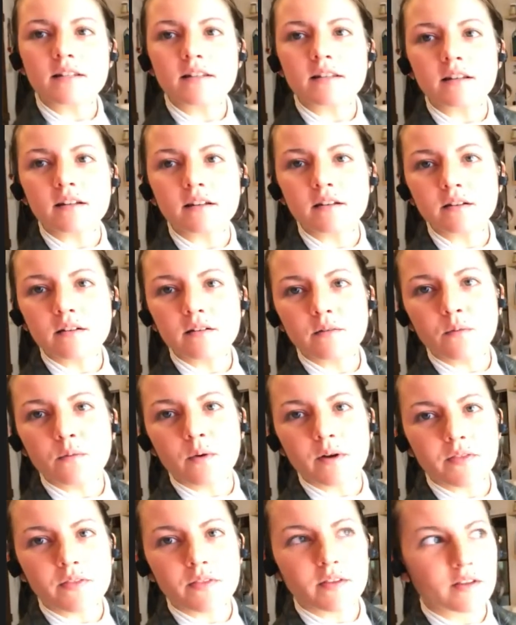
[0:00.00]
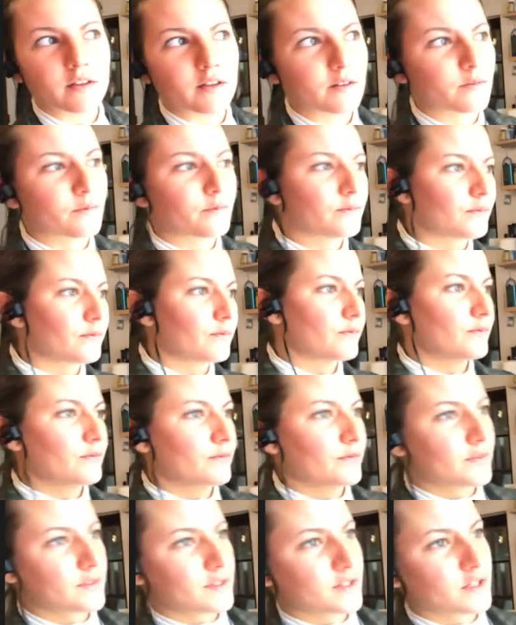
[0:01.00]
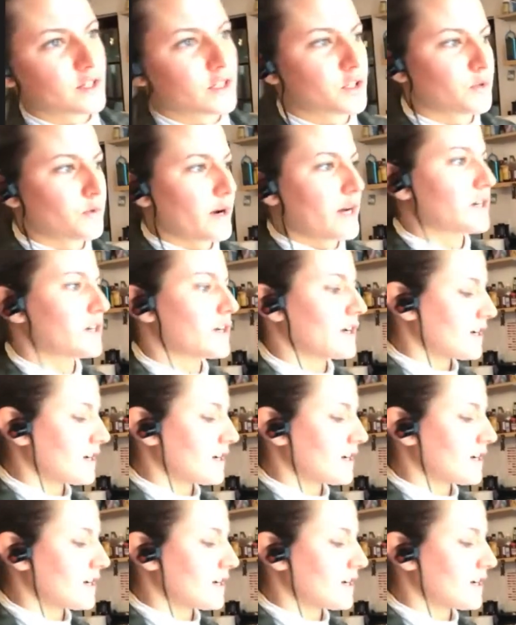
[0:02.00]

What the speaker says: and what the situation